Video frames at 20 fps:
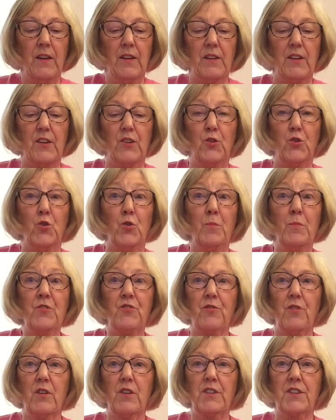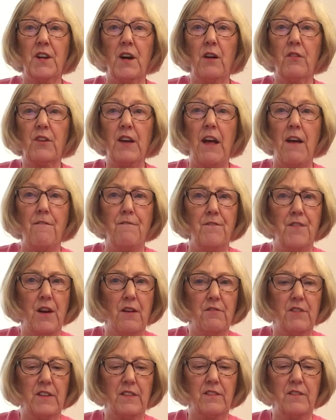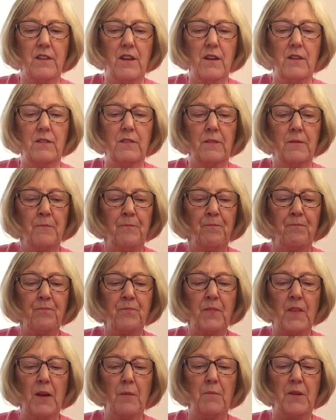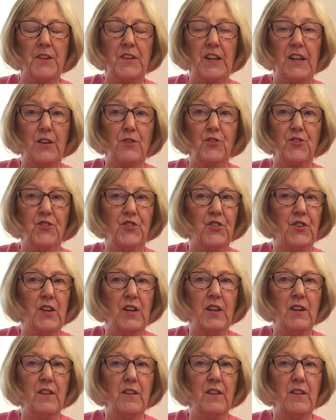The enormous crocodile kept very still, but he could see